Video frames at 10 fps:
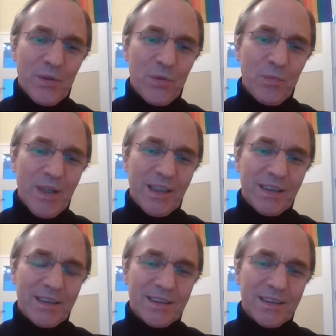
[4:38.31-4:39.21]
whom I
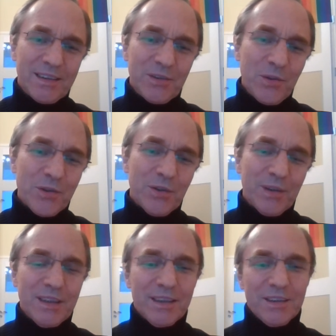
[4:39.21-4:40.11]

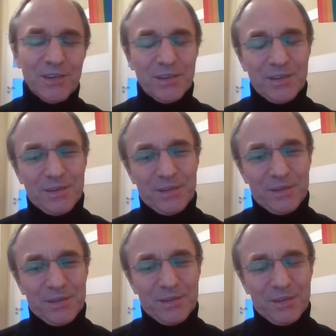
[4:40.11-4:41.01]

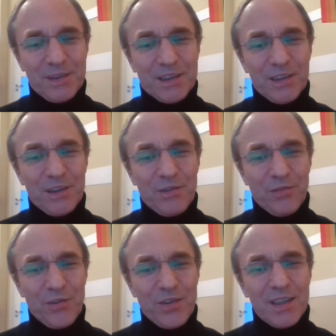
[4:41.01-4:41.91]
usually reserve
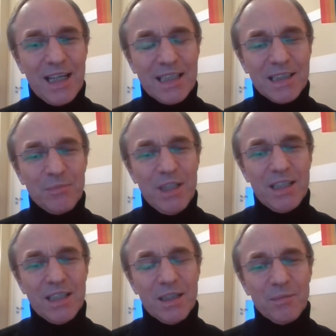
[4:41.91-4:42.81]
for the last
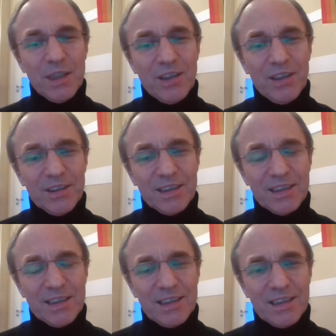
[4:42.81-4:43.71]
meeting,
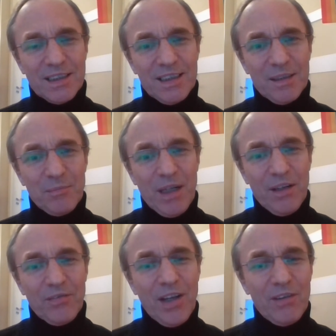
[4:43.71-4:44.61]
because it's my
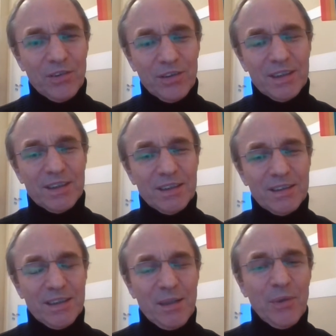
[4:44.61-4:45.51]
favorite
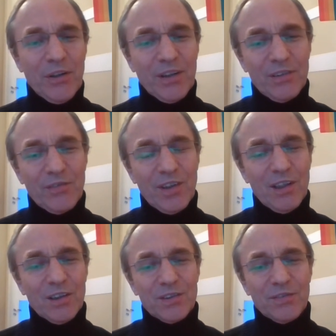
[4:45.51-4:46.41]
American
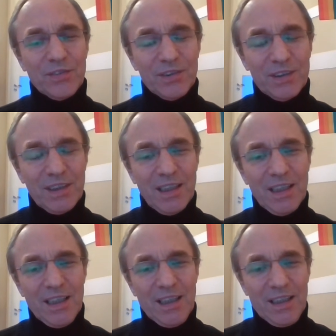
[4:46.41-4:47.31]
philosopher
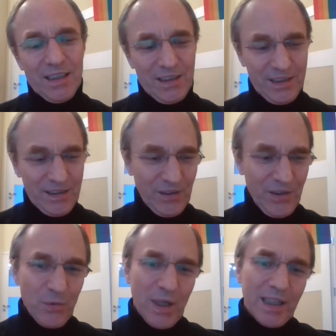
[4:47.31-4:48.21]
on
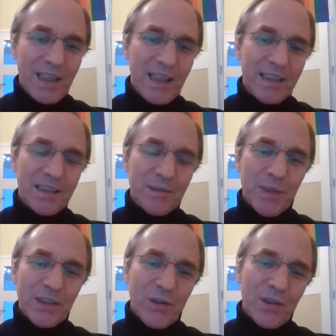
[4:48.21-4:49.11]
the one hand,
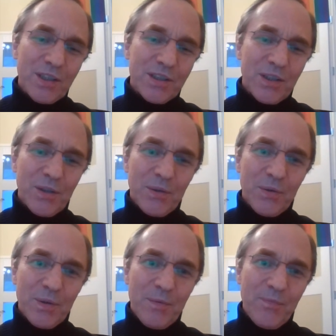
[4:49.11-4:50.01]
but
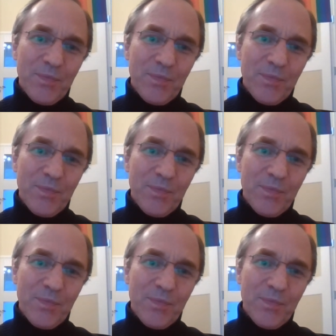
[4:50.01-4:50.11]
also